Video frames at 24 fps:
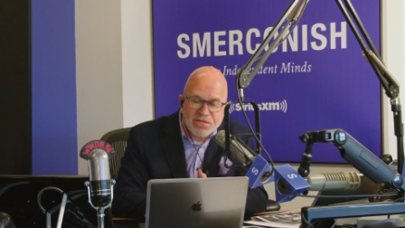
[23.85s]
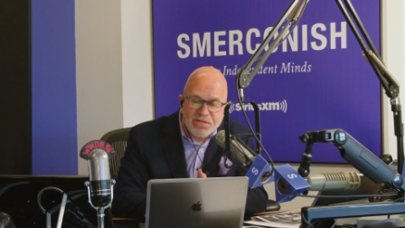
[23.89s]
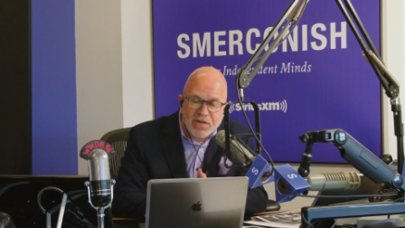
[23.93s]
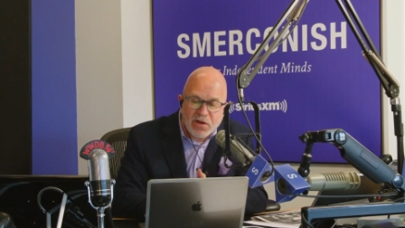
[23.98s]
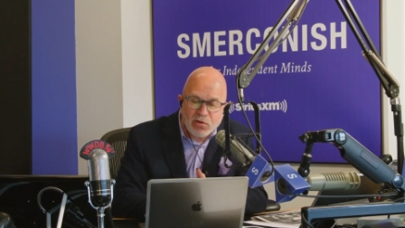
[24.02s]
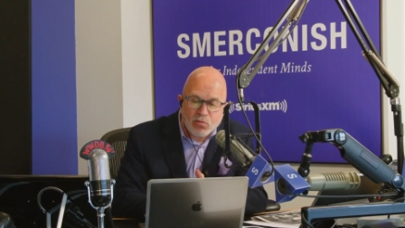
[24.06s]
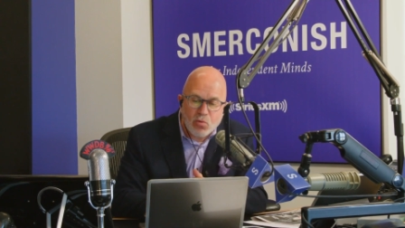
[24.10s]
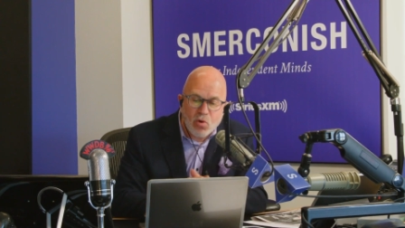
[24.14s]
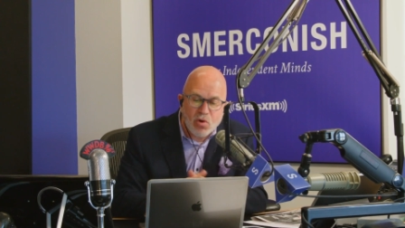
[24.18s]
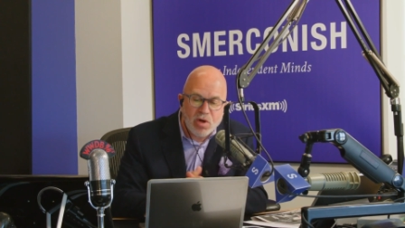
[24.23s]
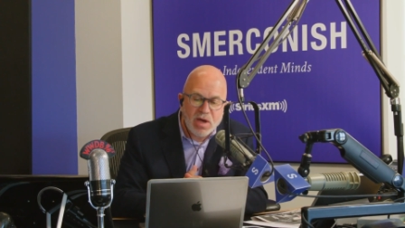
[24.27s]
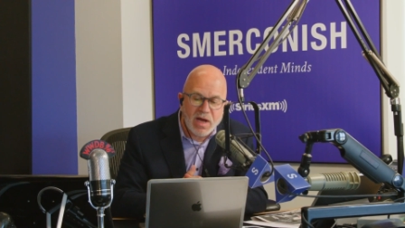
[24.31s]

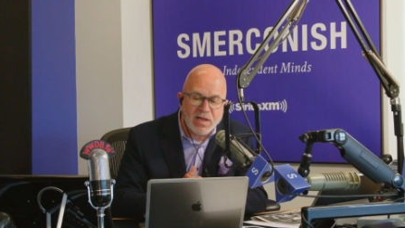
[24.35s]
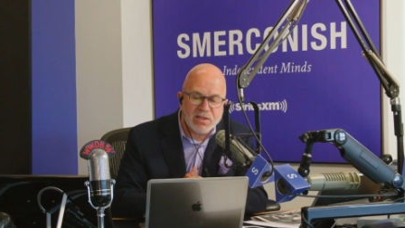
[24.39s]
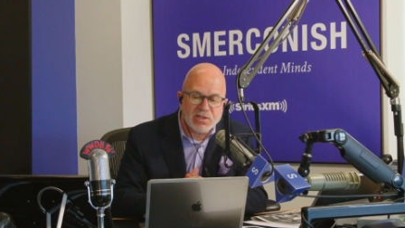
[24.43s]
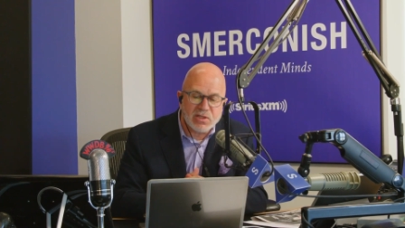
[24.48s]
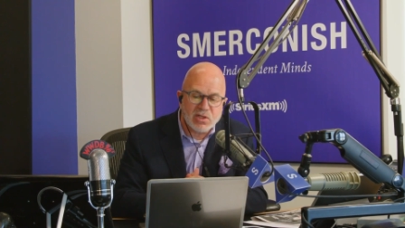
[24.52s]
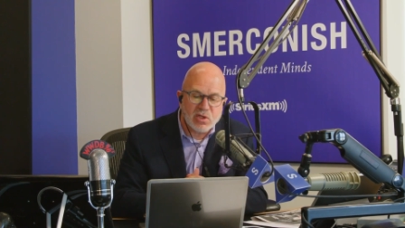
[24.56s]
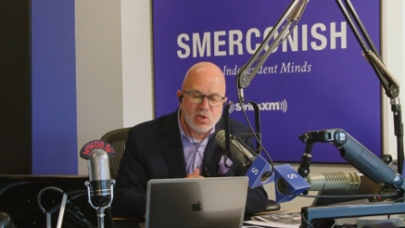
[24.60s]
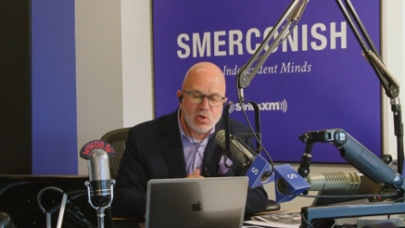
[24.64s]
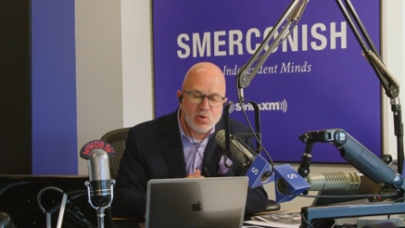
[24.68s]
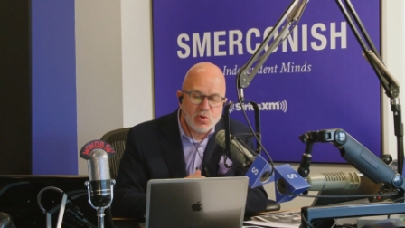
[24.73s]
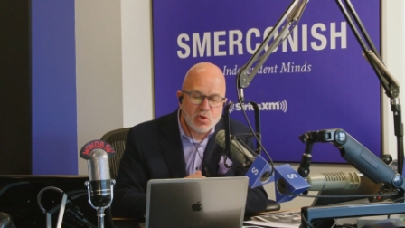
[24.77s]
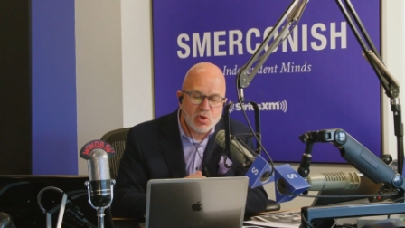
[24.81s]
federal
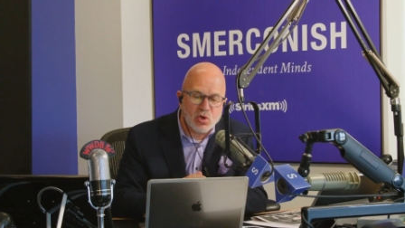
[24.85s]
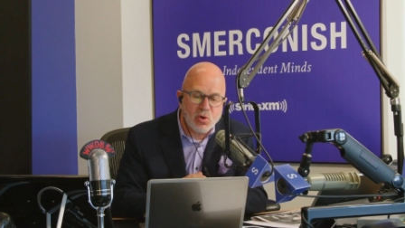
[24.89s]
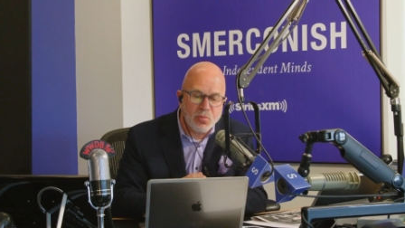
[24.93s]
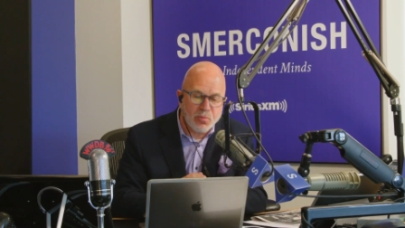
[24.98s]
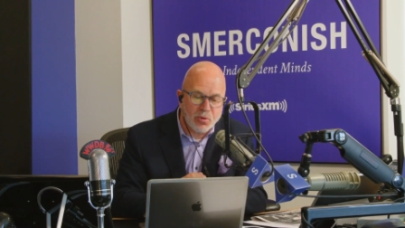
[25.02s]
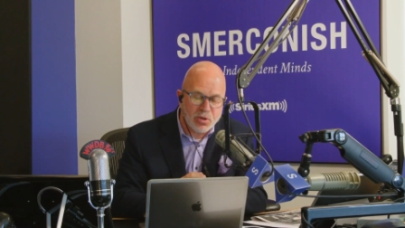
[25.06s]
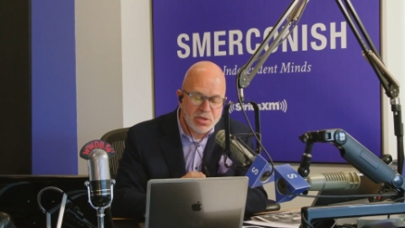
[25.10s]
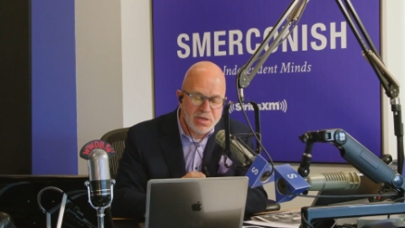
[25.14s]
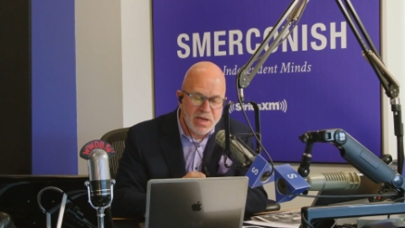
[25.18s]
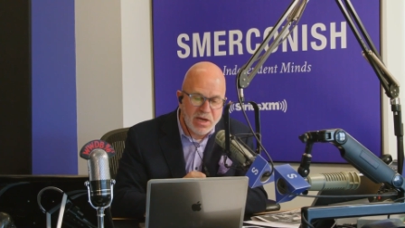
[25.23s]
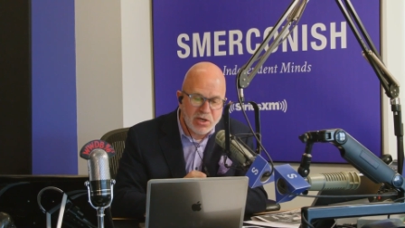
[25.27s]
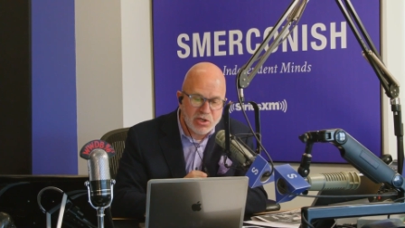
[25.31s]
constitutional
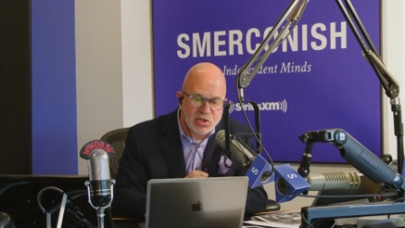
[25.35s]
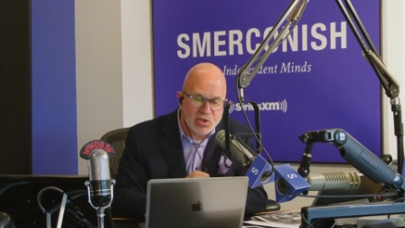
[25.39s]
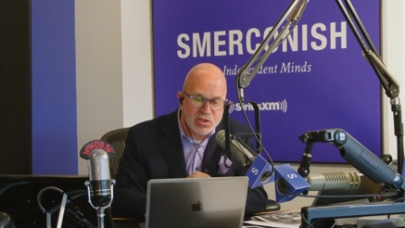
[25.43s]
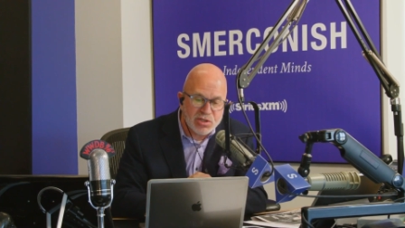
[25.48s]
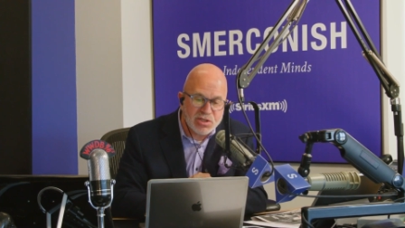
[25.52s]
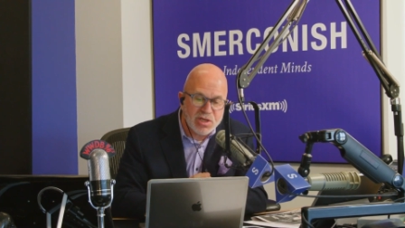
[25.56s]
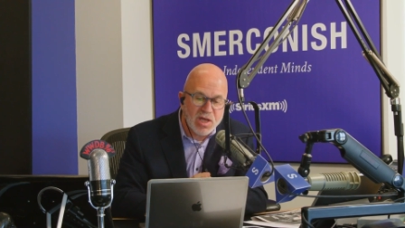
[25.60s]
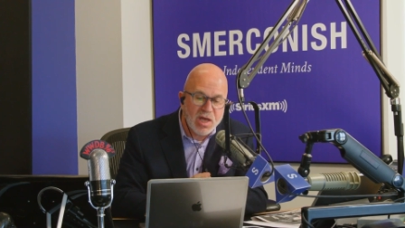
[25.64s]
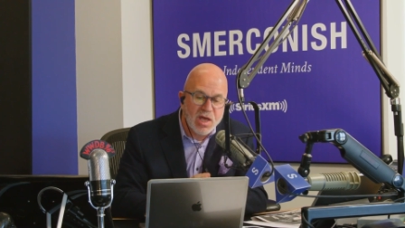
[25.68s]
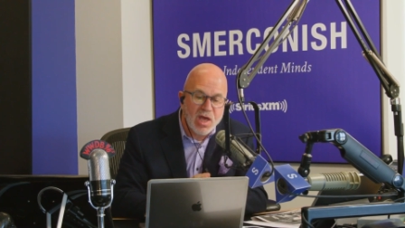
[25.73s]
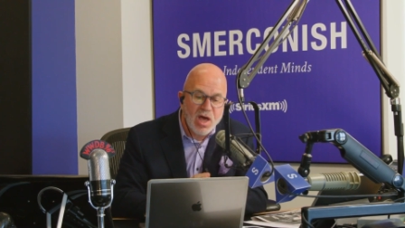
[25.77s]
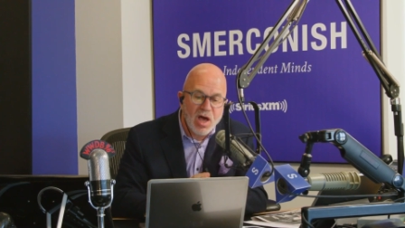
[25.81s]

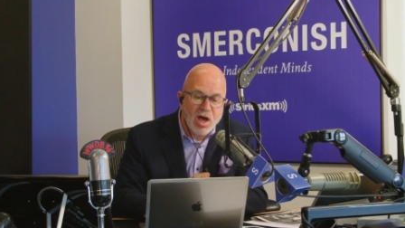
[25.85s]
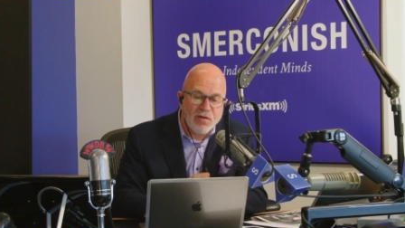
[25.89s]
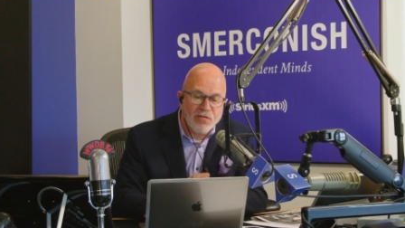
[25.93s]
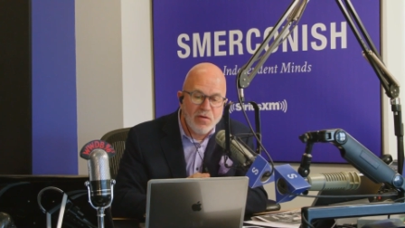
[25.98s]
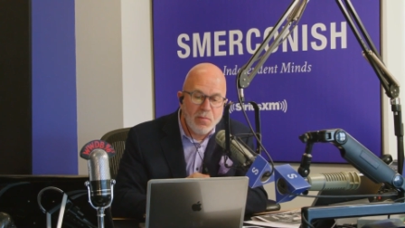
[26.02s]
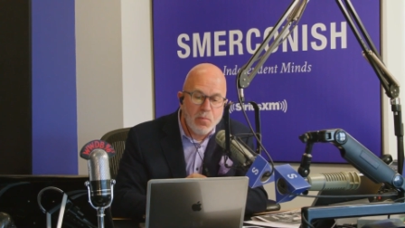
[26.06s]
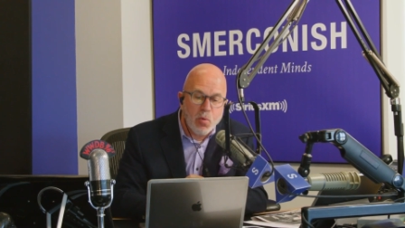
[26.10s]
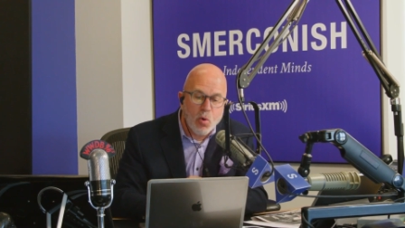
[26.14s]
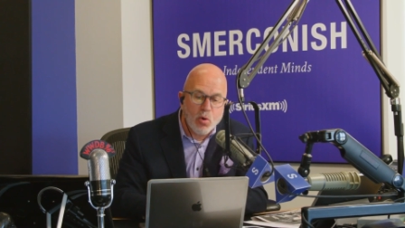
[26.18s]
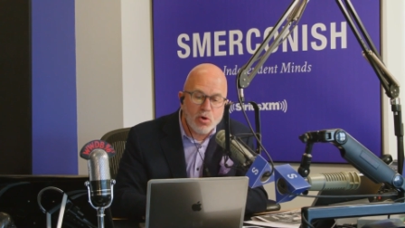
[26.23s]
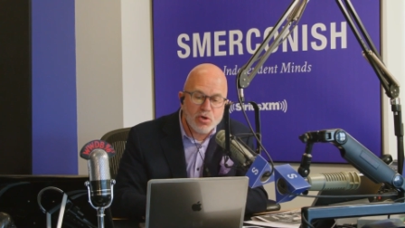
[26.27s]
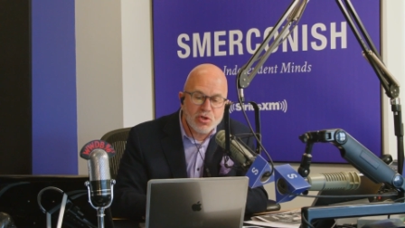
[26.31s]
protections of
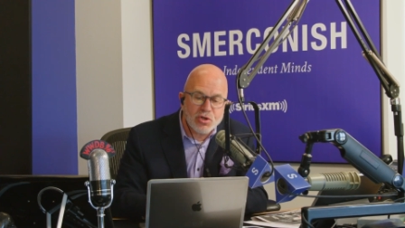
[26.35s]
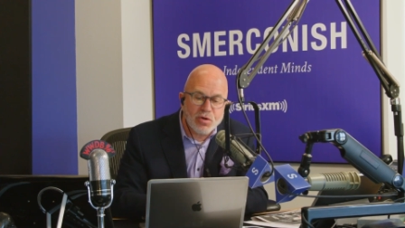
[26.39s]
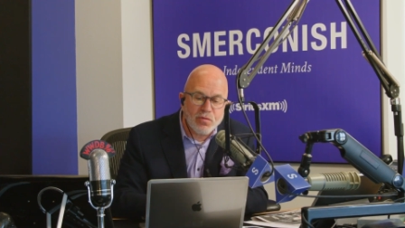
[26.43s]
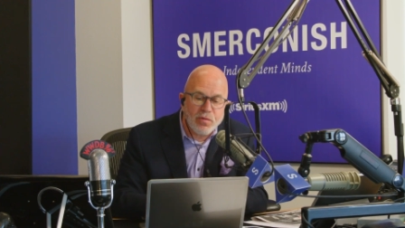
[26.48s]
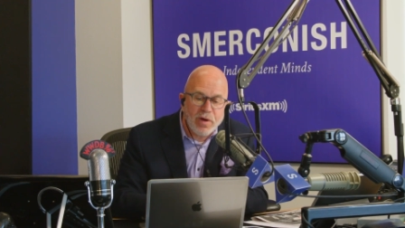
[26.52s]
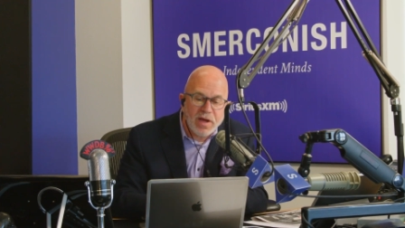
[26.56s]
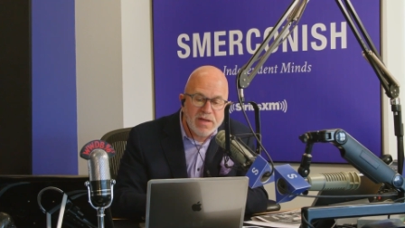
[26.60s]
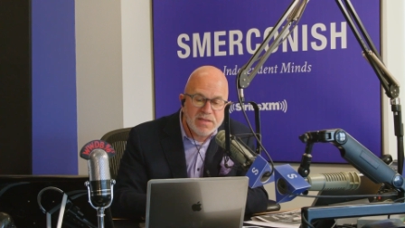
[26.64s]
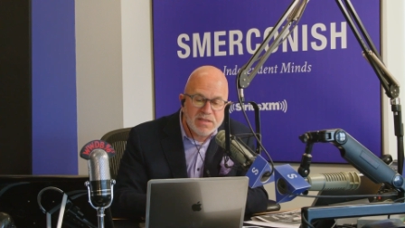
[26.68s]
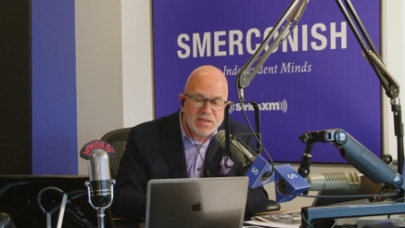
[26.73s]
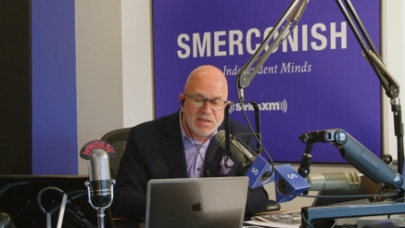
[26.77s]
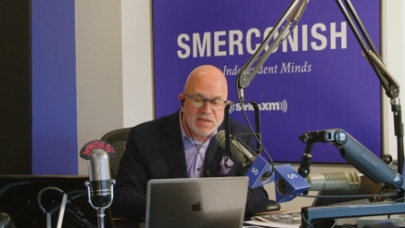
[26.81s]
abortion
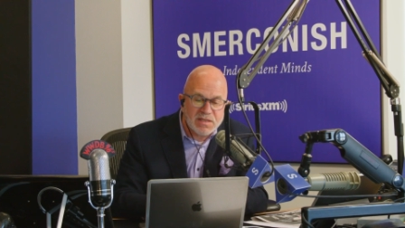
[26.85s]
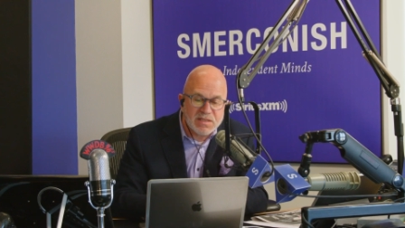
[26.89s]
rights,